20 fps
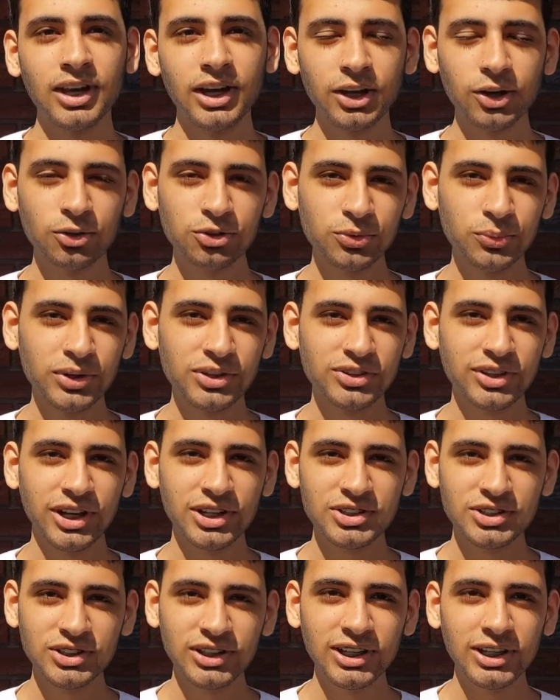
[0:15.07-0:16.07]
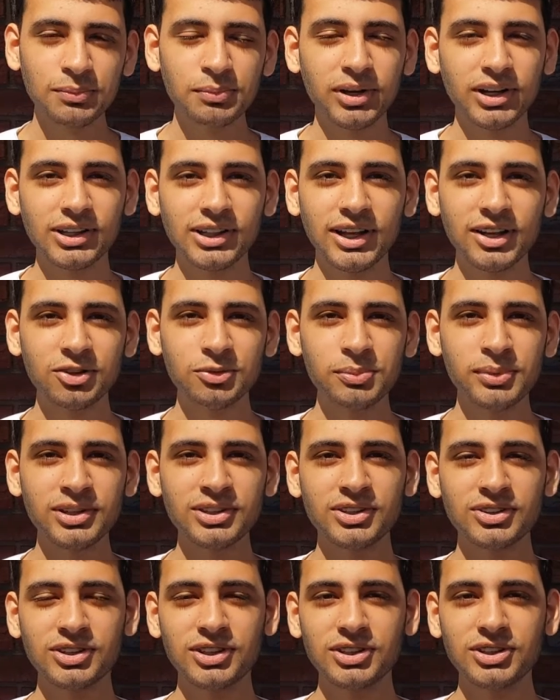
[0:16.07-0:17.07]
I also want to educate my
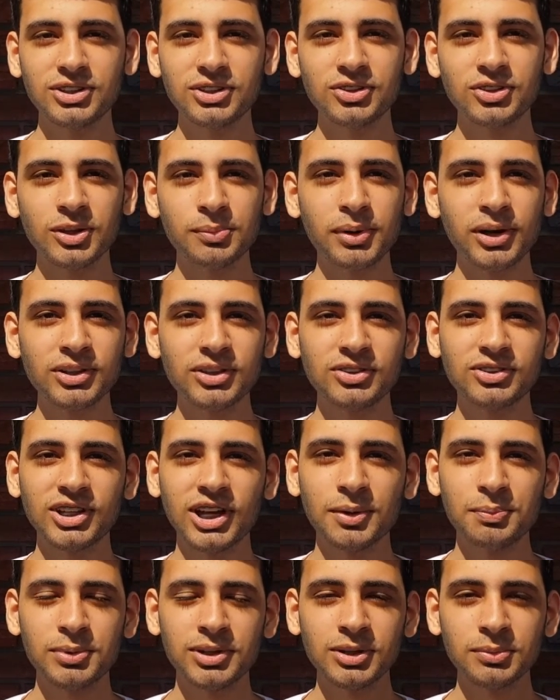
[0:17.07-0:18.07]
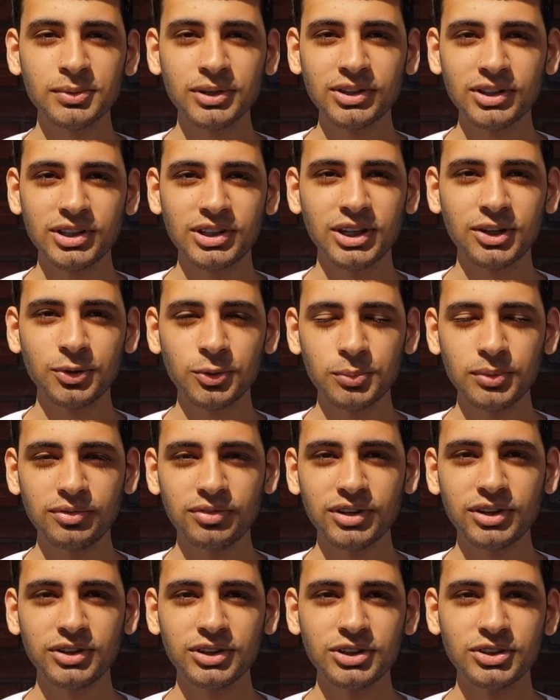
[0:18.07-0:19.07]
classmates and teachers about this topic because I thought it would be
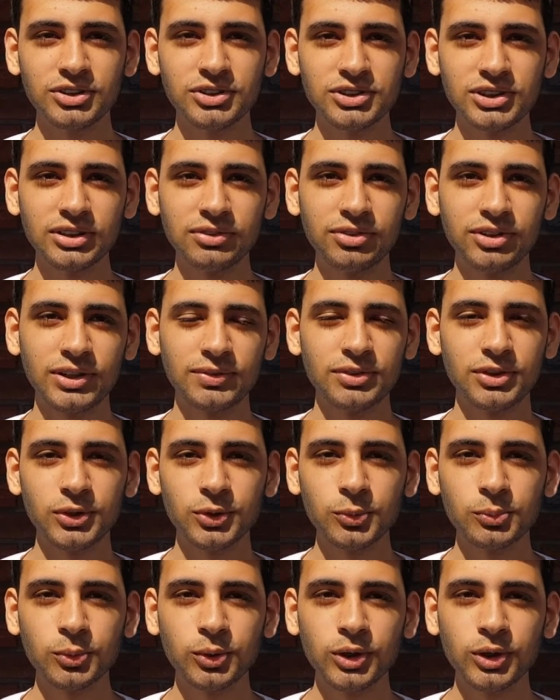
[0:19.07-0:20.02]
very interesting for them to know